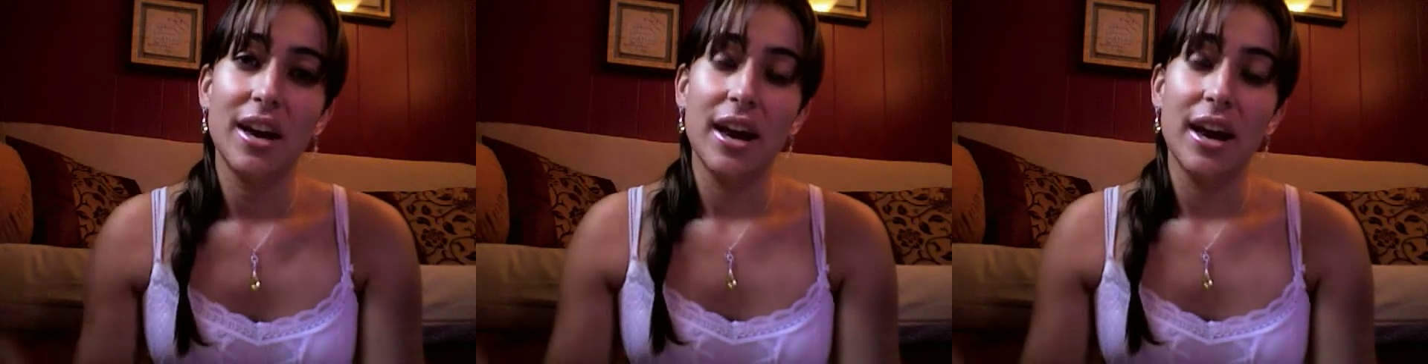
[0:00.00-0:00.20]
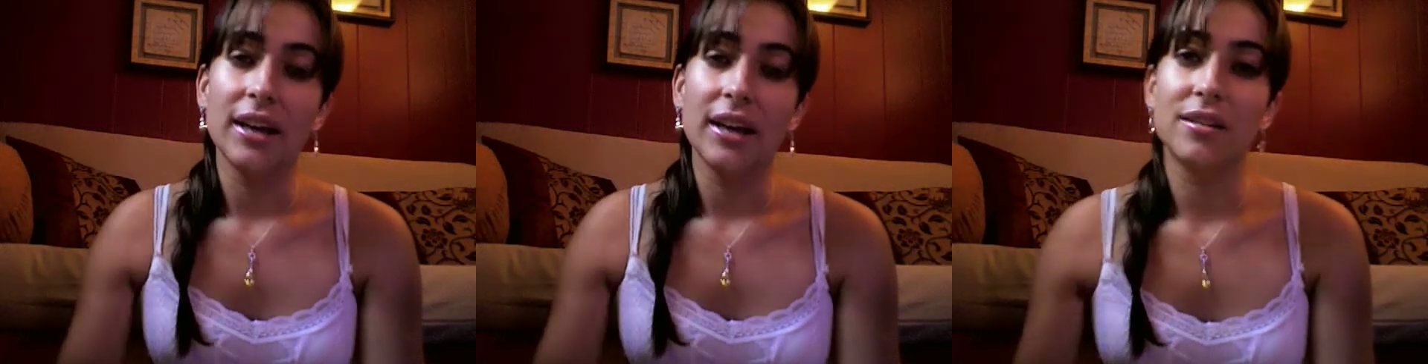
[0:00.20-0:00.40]

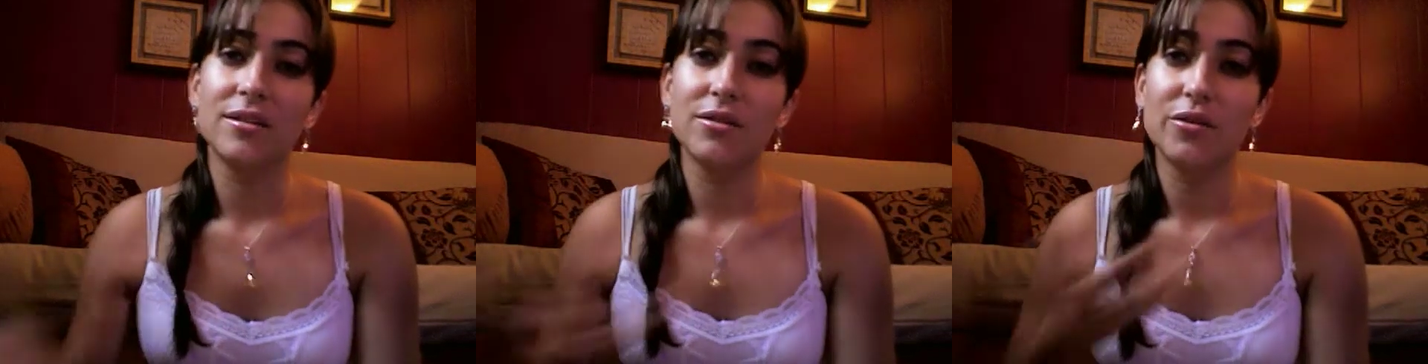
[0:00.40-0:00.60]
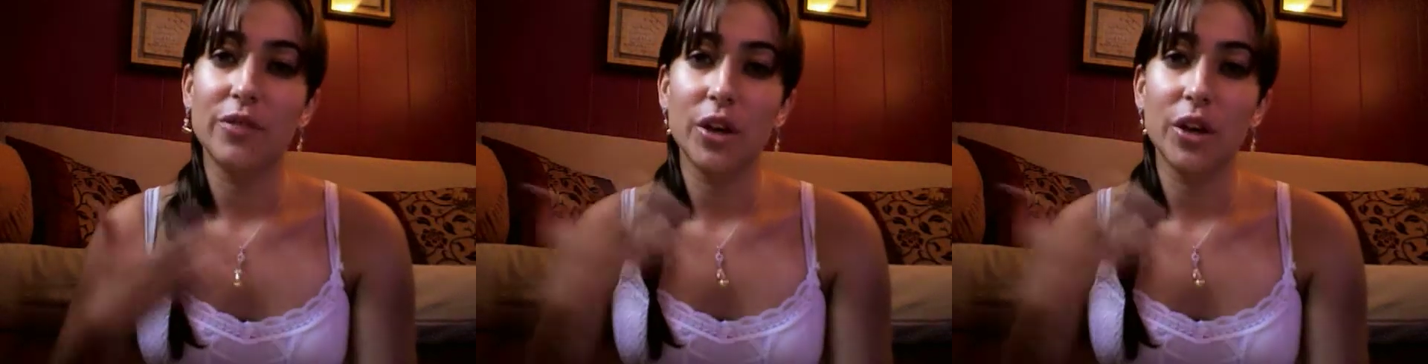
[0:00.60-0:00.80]

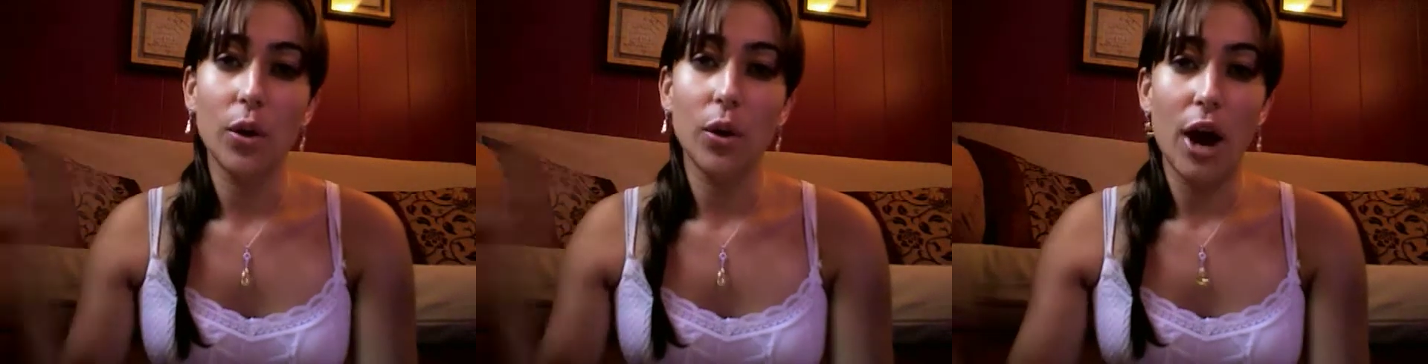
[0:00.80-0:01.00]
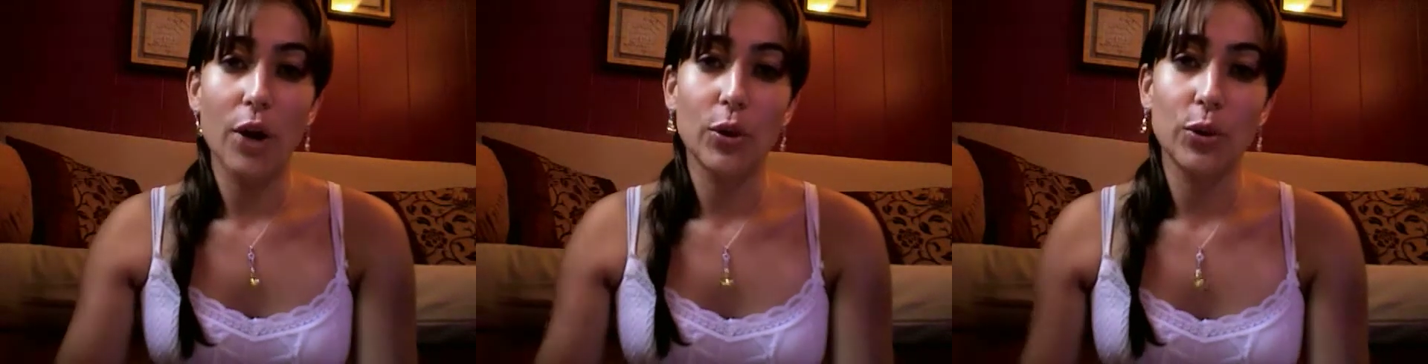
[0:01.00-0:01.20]
and
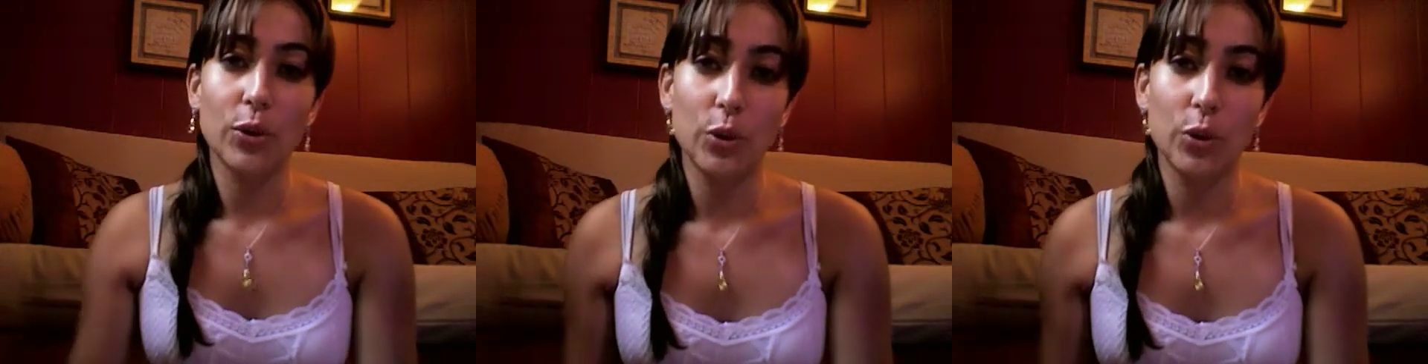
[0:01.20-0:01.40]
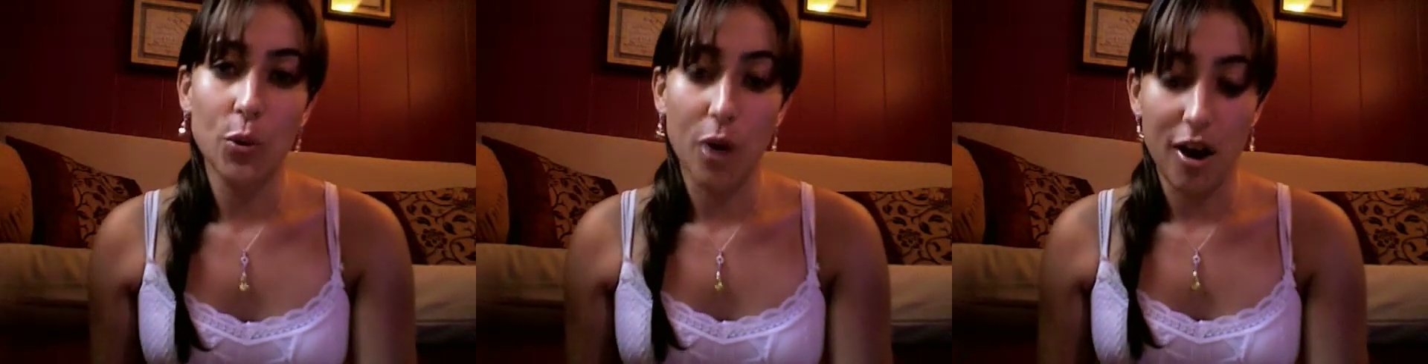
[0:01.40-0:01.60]
figure out who
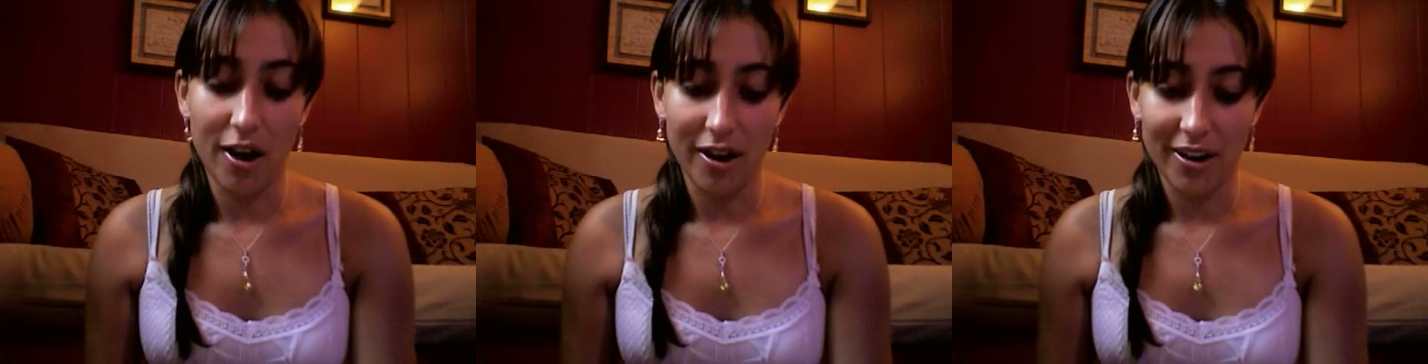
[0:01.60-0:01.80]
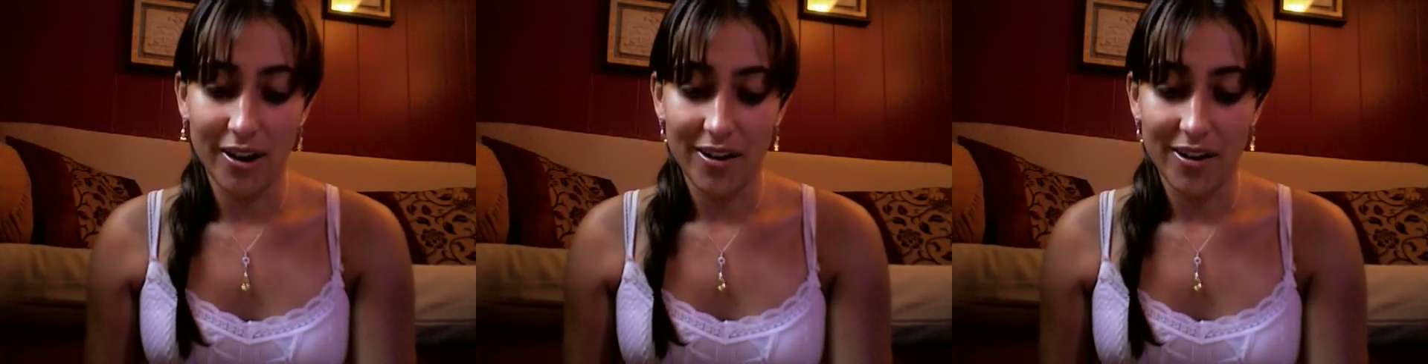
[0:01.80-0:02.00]
you
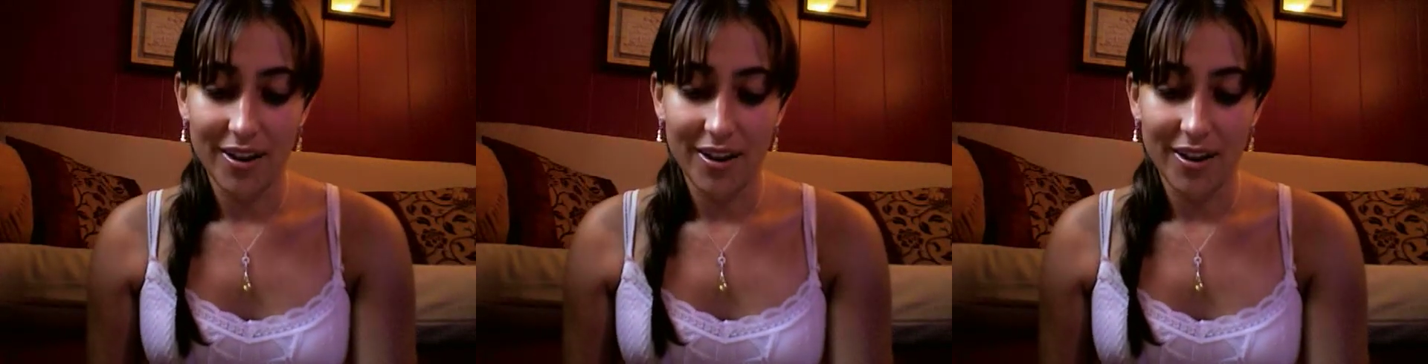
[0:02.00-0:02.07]
are